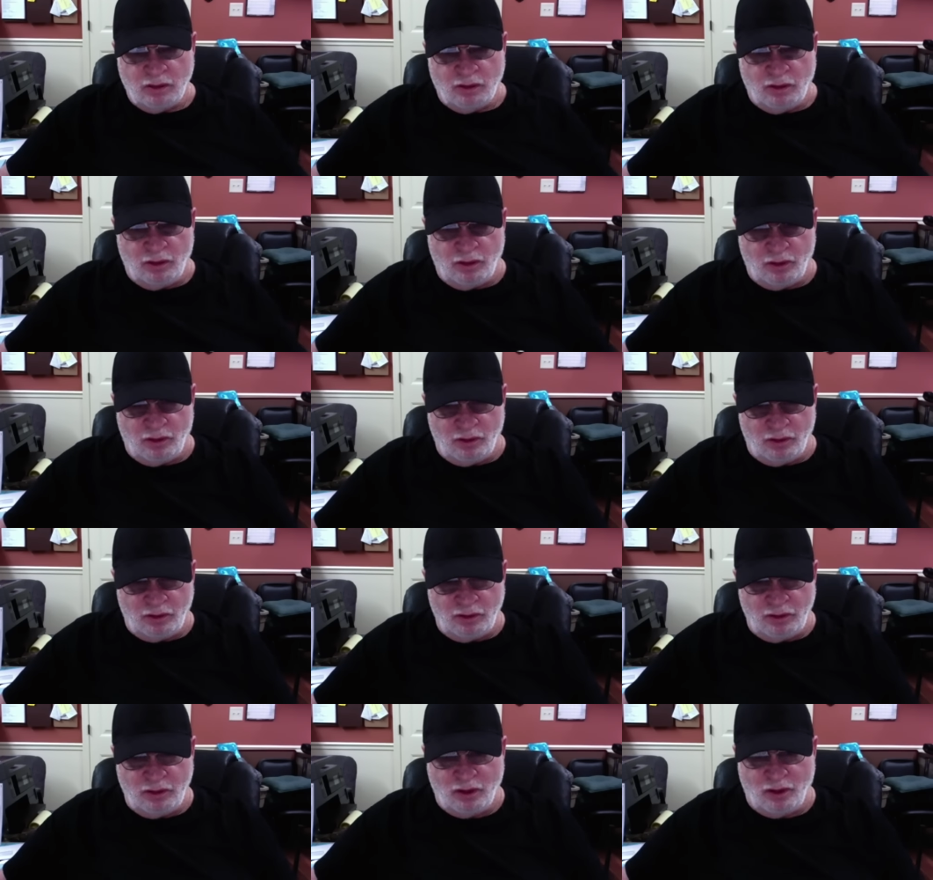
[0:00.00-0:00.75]

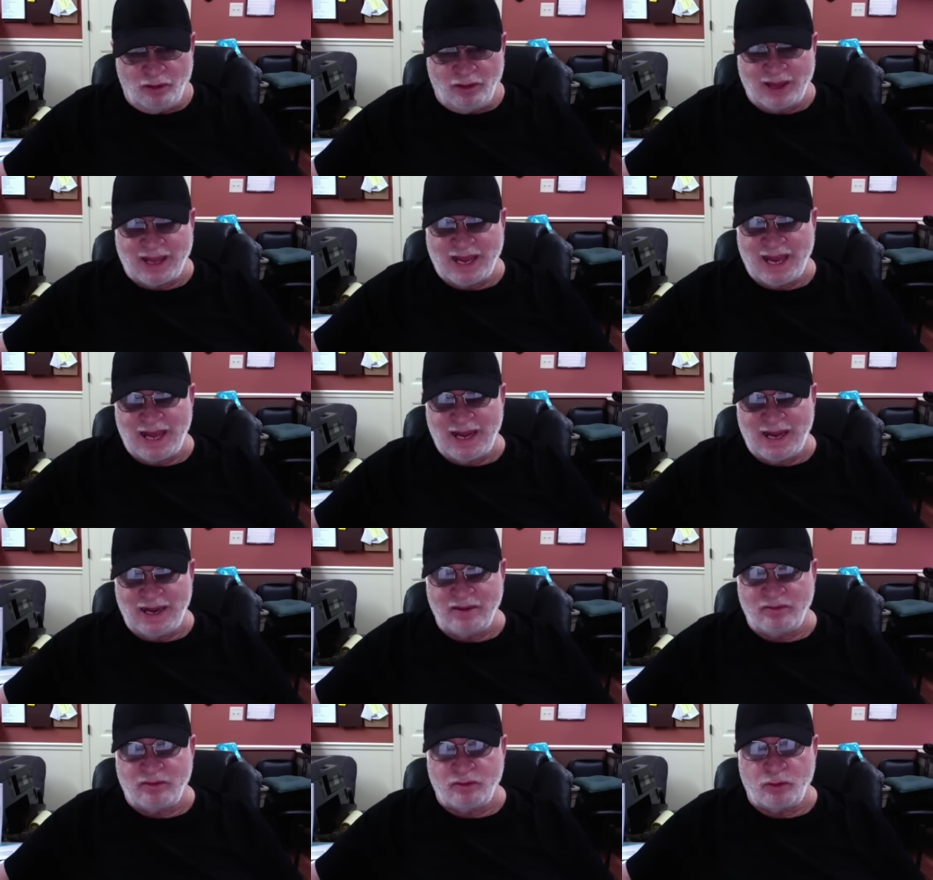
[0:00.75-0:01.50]
or, you know, they
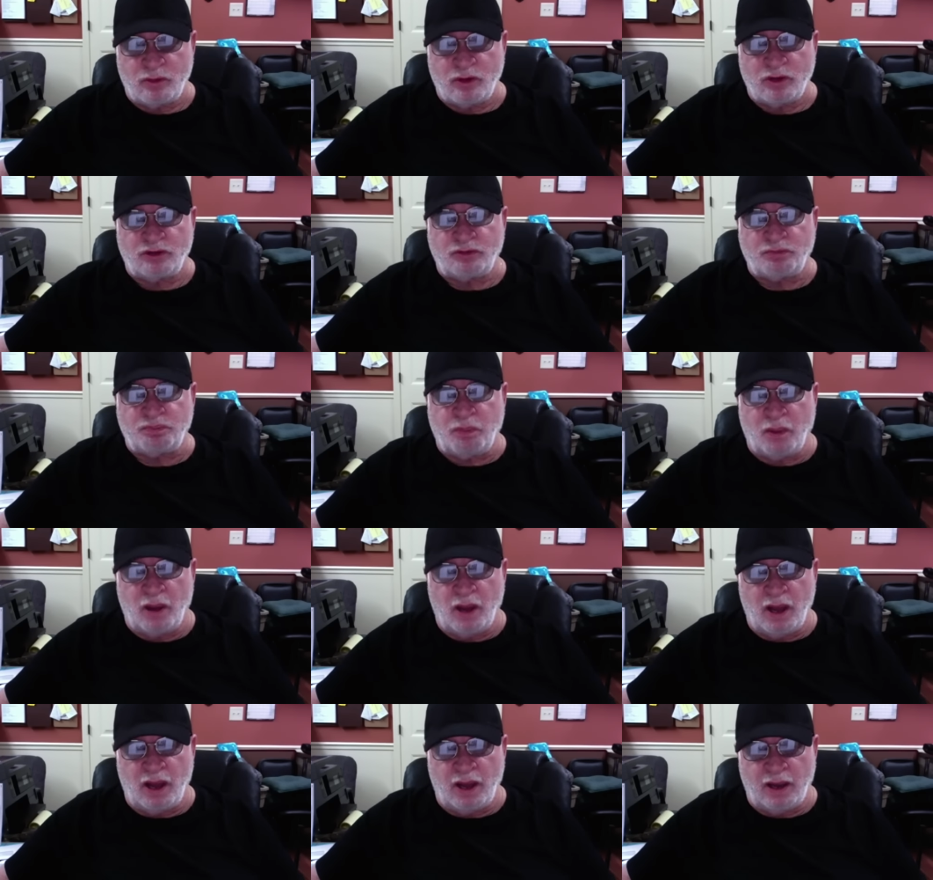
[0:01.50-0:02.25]
can't even
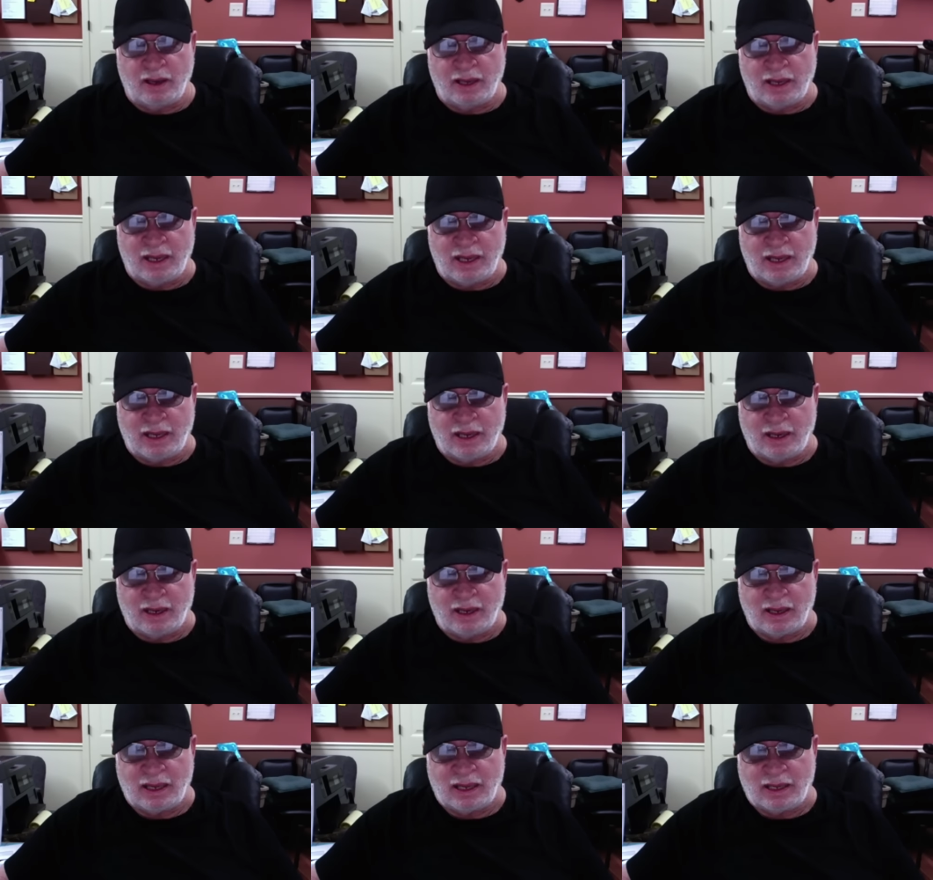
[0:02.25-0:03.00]
respond in
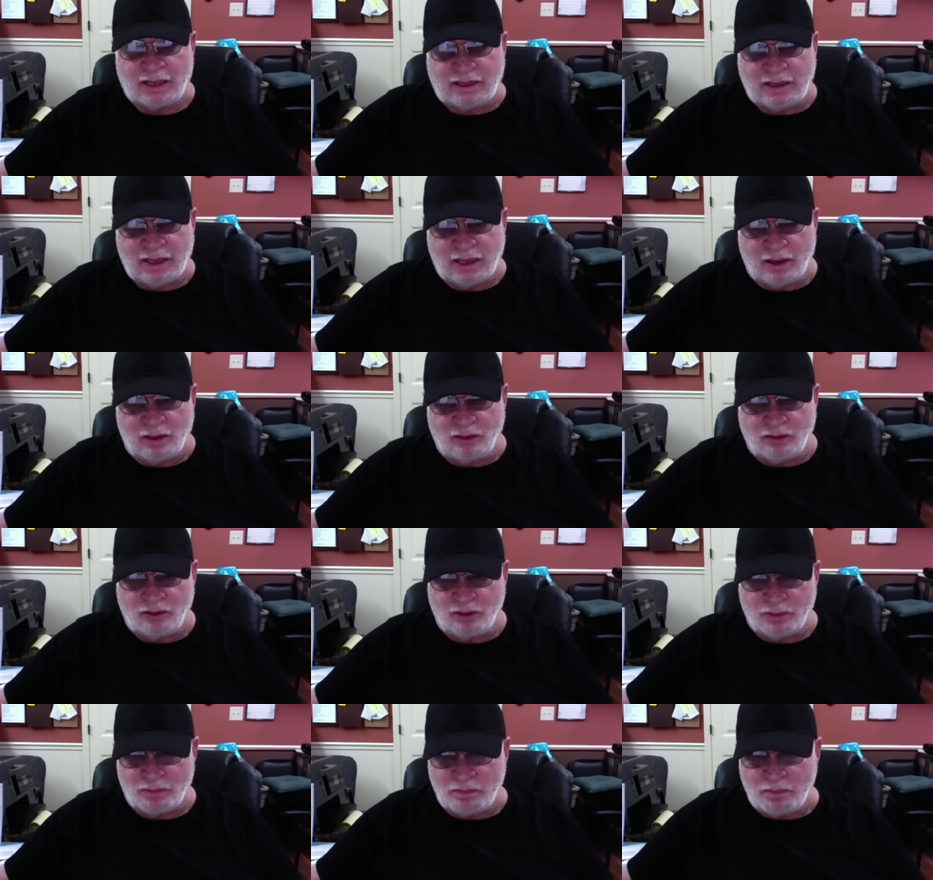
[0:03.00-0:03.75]
an
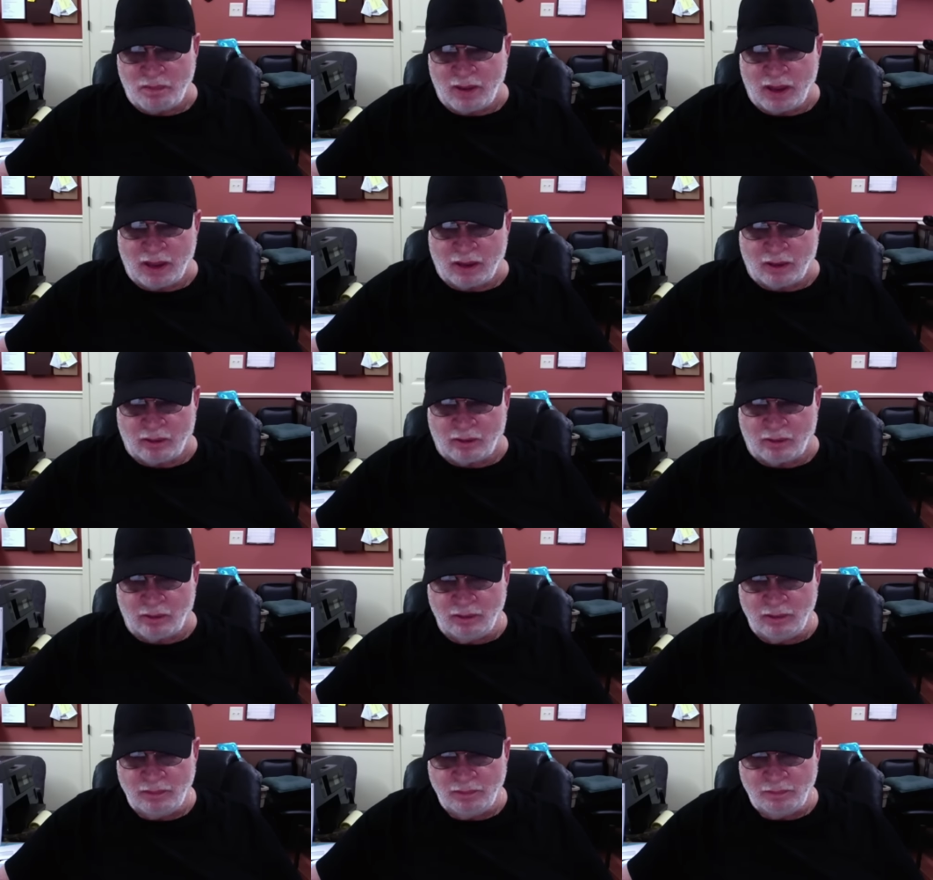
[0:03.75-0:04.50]
intelligent manner